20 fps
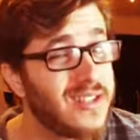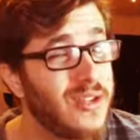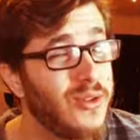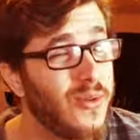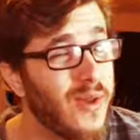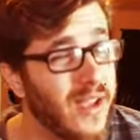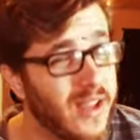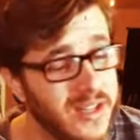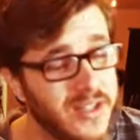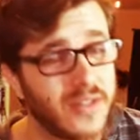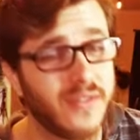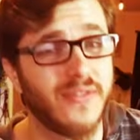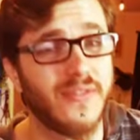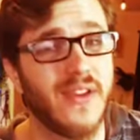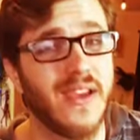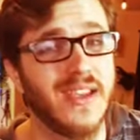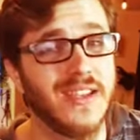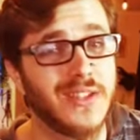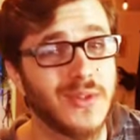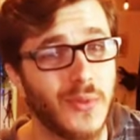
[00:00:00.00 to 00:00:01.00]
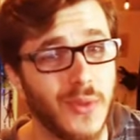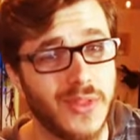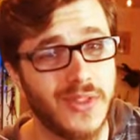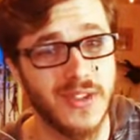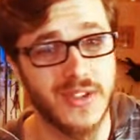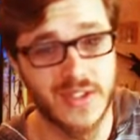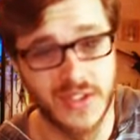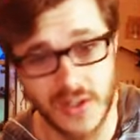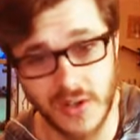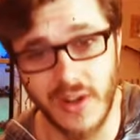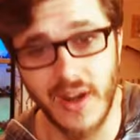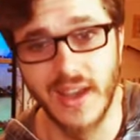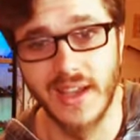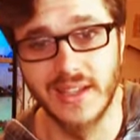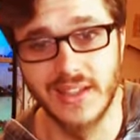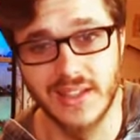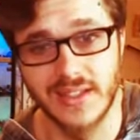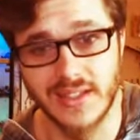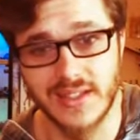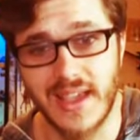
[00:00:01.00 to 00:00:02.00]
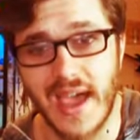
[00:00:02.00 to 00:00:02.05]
to interface with the strings,